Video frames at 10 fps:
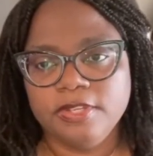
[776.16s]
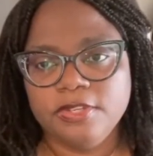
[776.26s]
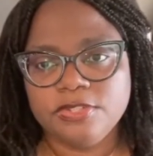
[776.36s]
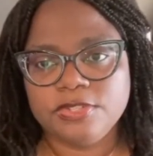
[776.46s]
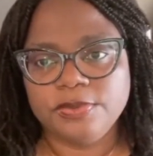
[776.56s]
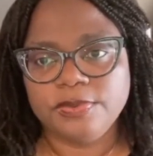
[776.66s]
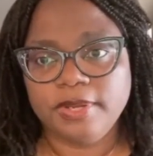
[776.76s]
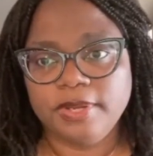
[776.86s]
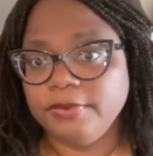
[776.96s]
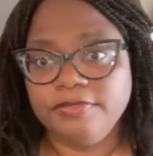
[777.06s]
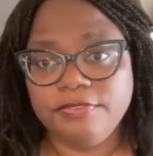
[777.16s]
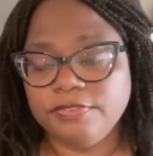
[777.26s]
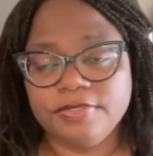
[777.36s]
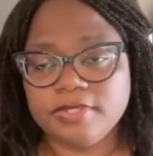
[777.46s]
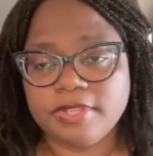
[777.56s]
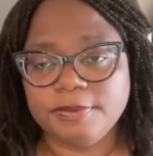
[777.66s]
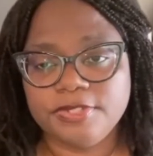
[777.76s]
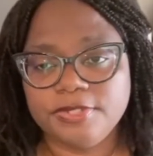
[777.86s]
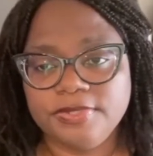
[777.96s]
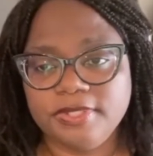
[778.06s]
So I'm grateful for this
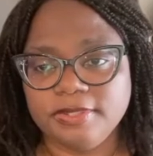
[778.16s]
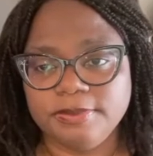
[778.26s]
opportunity.